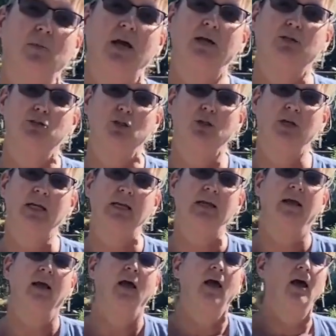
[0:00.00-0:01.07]
mile journey,
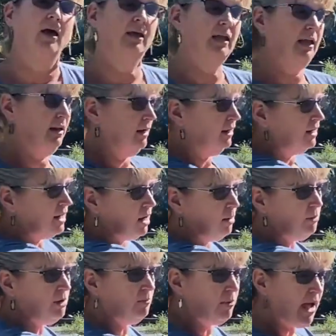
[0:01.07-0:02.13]
again
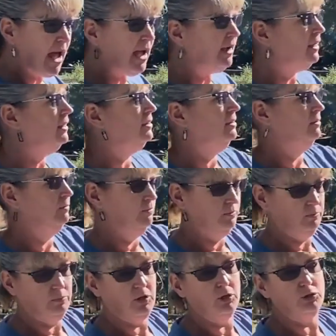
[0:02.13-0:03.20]
coming back.
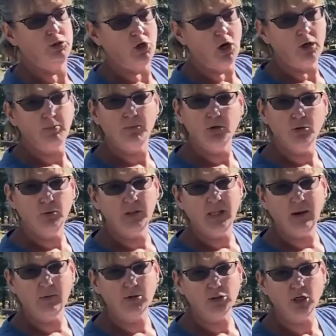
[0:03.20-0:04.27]
They're dark blue when
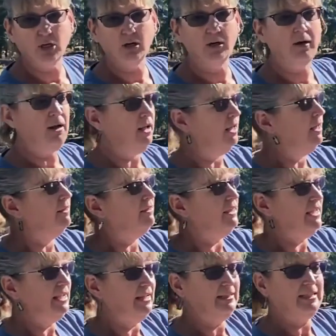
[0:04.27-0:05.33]
they return.
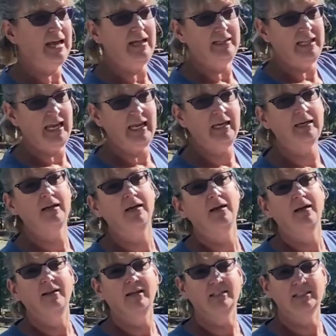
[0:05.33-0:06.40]
They hit that lake,
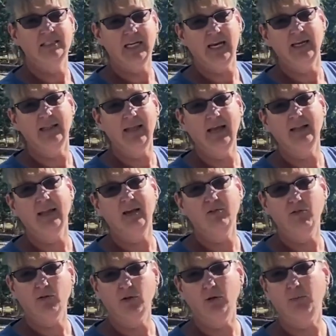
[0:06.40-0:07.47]
they stay in that lake
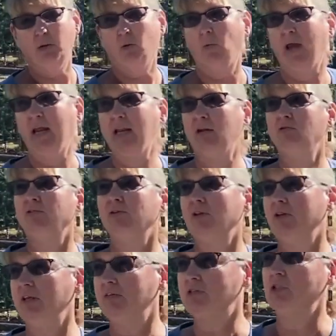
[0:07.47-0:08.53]
for a little bit, waiting for
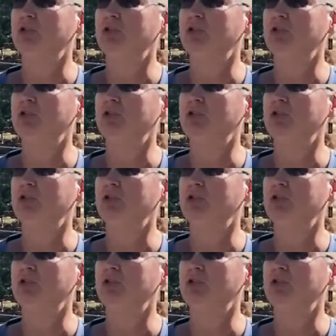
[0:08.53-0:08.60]
the leaves to